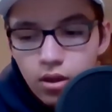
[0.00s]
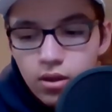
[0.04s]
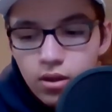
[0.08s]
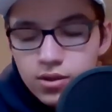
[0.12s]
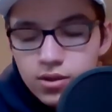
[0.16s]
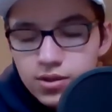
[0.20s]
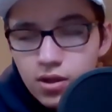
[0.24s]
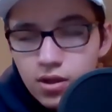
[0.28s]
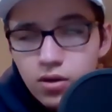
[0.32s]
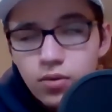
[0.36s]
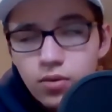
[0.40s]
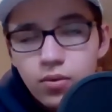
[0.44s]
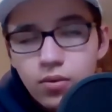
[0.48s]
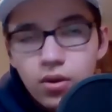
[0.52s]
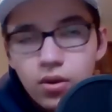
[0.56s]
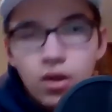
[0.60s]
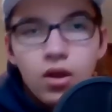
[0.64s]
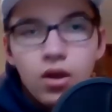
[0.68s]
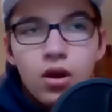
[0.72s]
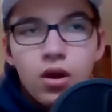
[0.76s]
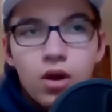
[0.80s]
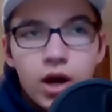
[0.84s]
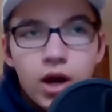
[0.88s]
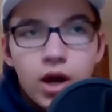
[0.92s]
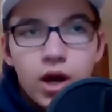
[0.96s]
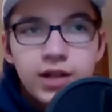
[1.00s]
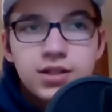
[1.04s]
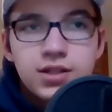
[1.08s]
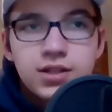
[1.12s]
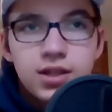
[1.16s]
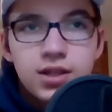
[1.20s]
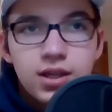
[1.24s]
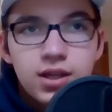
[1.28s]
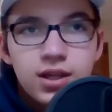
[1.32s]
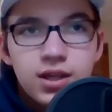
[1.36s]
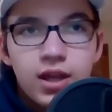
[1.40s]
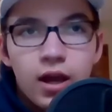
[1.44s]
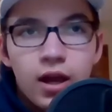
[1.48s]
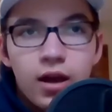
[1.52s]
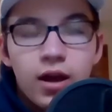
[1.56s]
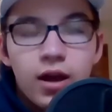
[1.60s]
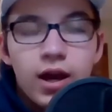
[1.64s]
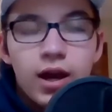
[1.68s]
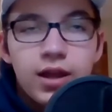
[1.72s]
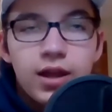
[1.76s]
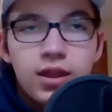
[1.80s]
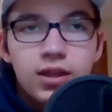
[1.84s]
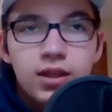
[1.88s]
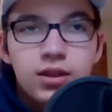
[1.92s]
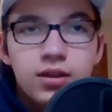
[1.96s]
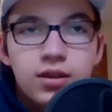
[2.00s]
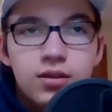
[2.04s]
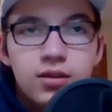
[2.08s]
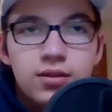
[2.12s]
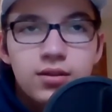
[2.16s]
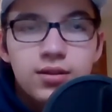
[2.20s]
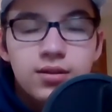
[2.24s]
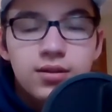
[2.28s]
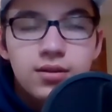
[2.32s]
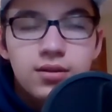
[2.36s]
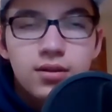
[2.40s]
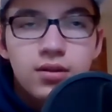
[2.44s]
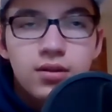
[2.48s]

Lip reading: So honestly, yeah, I think the